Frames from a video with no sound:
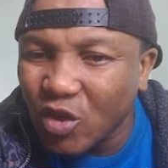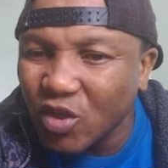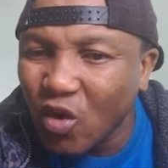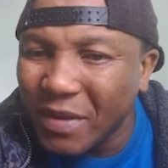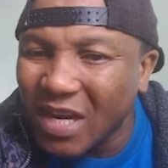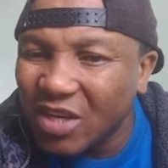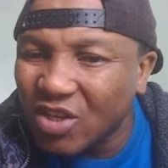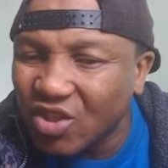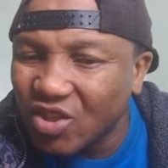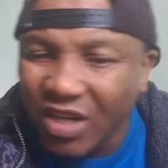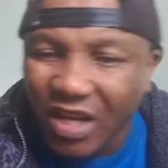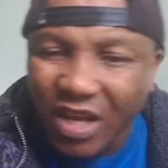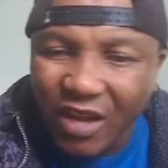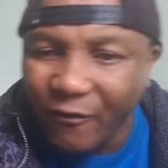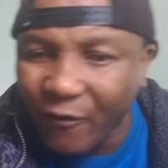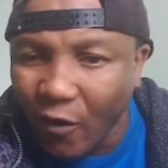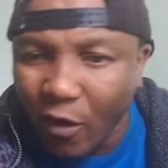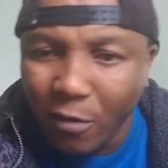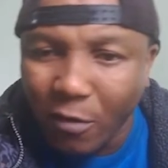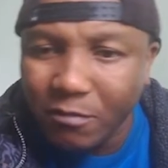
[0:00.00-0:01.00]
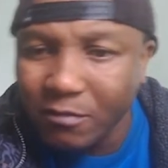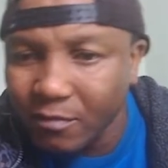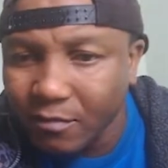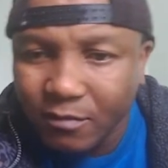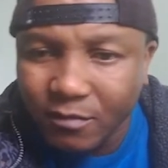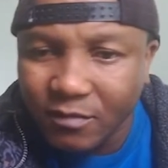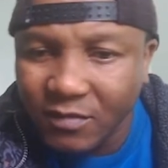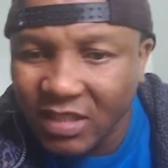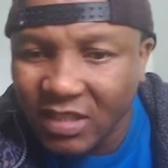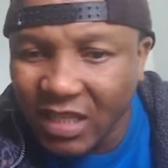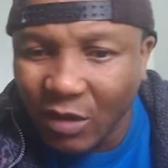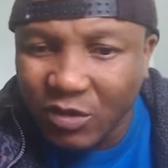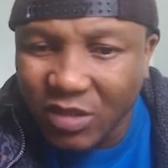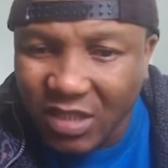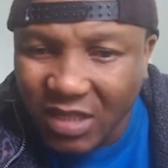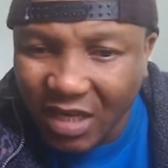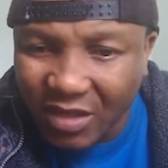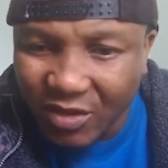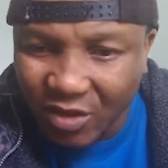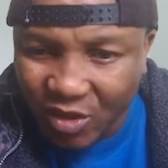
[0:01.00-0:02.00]
So it's going to be the trig form, the
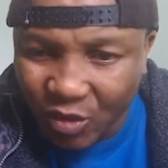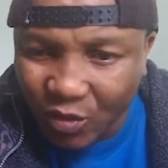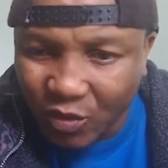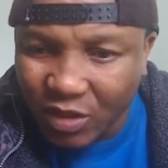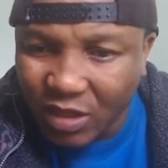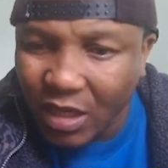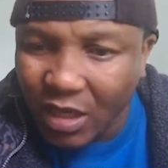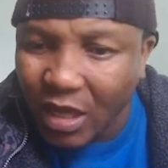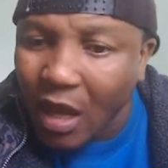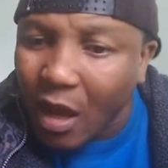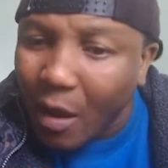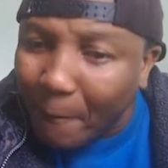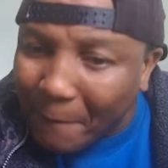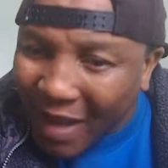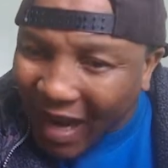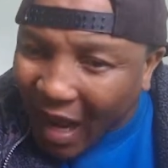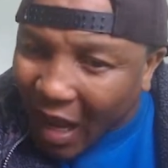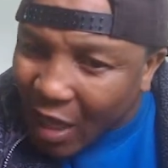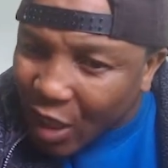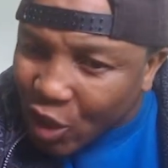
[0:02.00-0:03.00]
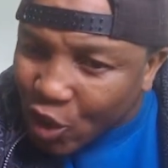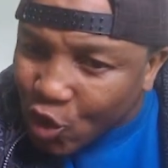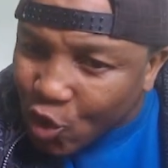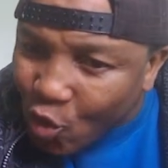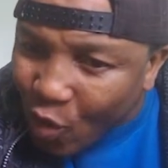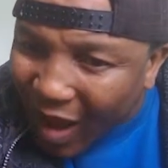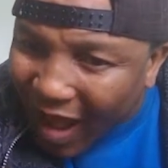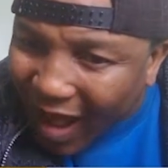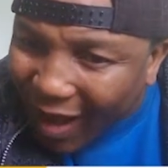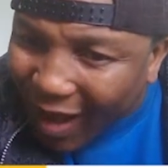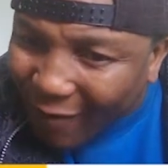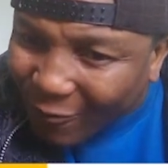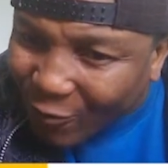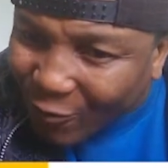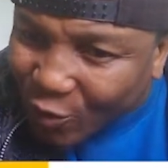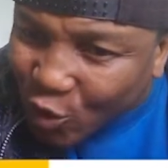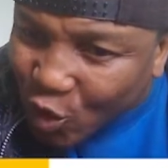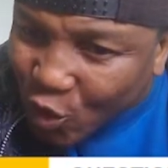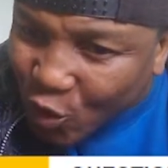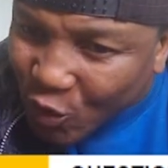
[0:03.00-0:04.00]
auxiliary solution. But you have
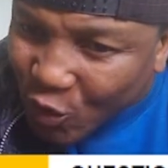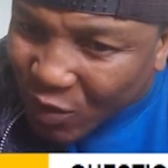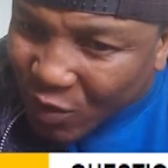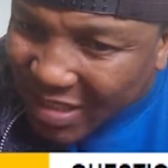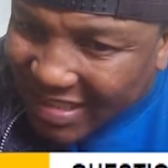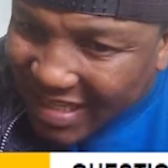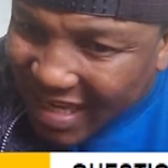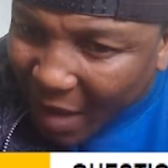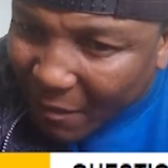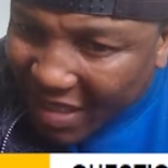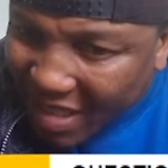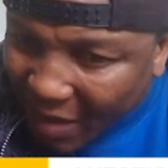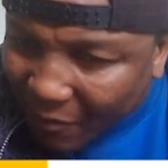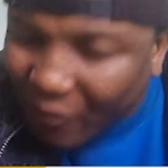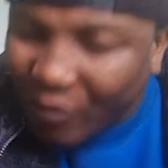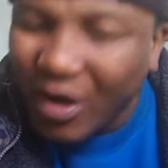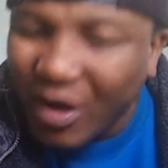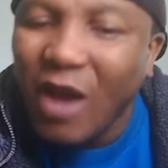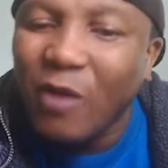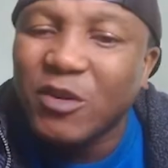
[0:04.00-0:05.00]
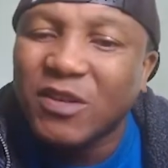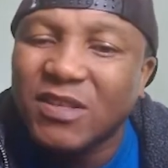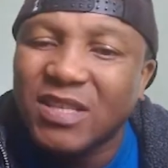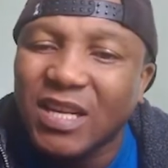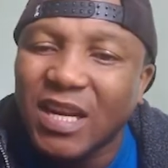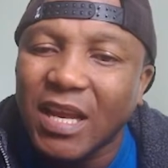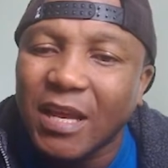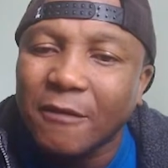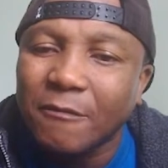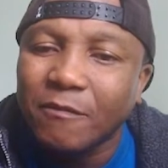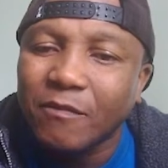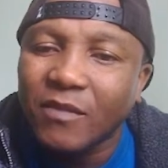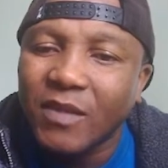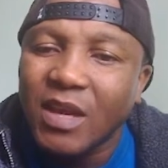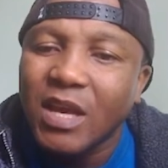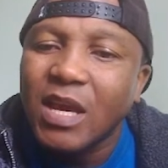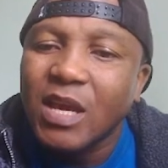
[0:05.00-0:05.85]
to use this number here. For now, it's 3.